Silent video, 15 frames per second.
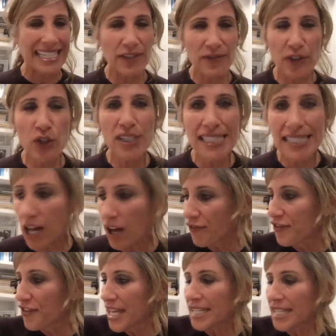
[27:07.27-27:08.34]
Give
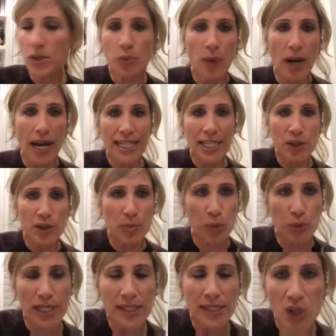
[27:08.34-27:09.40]
yourself, this right here that
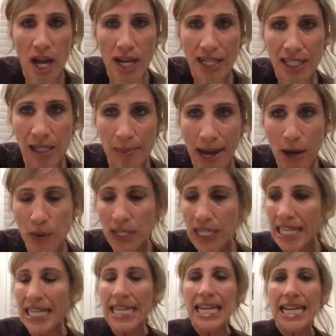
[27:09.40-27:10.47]
Maria's talking about
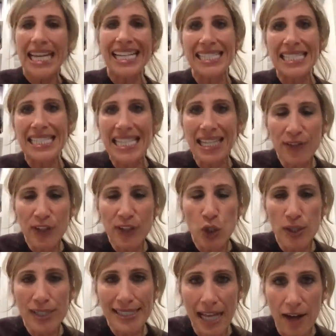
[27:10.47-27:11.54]
is giving
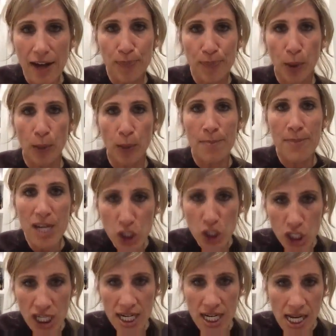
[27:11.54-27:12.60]
yourself
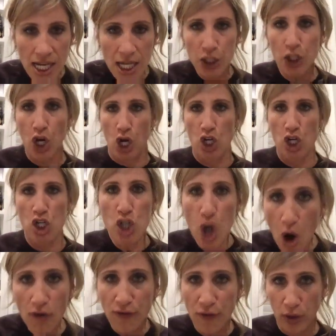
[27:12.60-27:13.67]
permission to
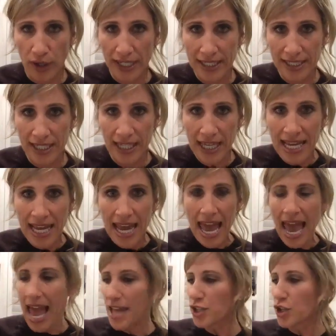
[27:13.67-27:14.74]
go for it.
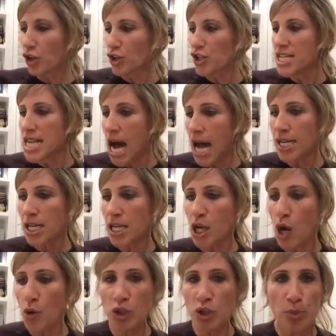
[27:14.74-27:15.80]
And your
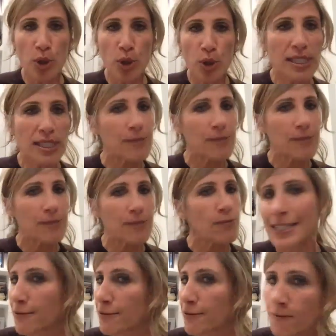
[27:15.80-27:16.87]
non-negotiables,
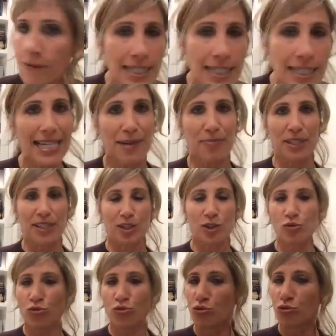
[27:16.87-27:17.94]
no matter what
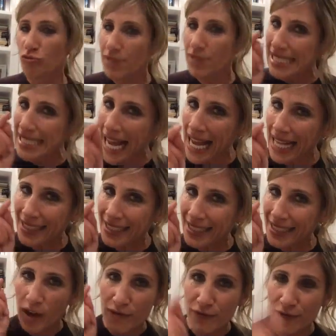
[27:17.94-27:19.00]
happens, you do not
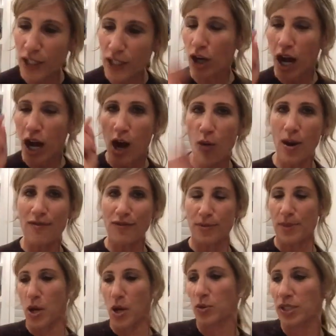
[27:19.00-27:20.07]
veer
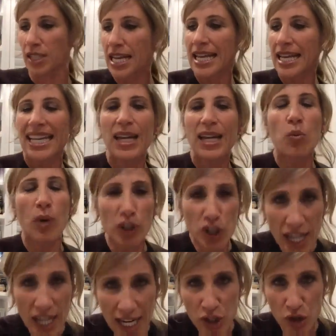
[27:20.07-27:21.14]
away from those. It
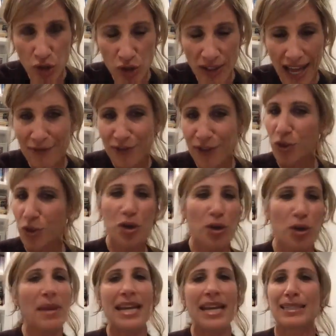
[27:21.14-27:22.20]
will change your life. So
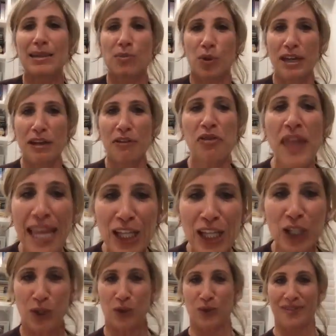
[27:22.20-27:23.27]
you're amazing, Maria.
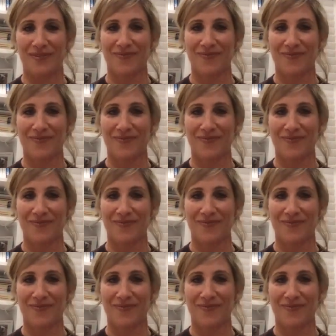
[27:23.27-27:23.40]
Thank you.